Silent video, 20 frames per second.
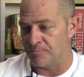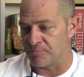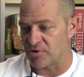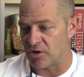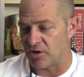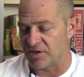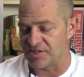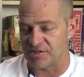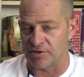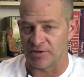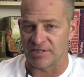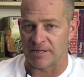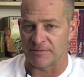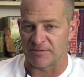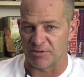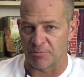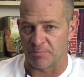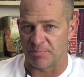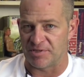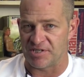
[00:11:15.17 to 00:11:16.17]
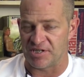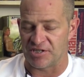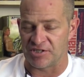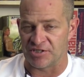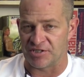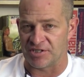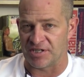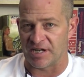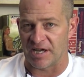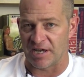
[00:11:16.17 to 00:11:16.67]
I signed up to the
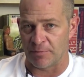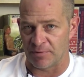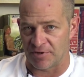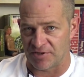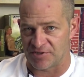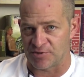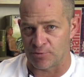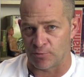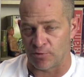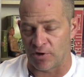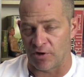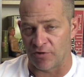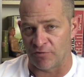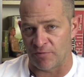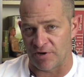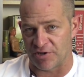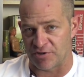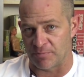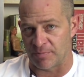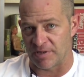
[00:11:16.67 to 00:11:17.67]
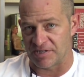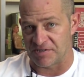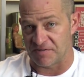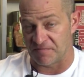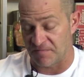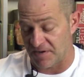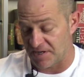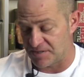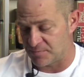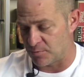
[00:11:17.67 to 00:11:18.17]
petition today when I saw it on the
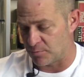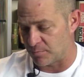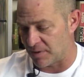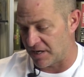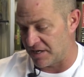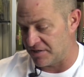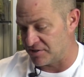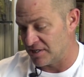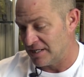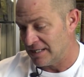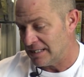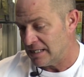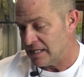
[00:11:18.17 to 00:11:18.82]
Retroblasting Facebook page.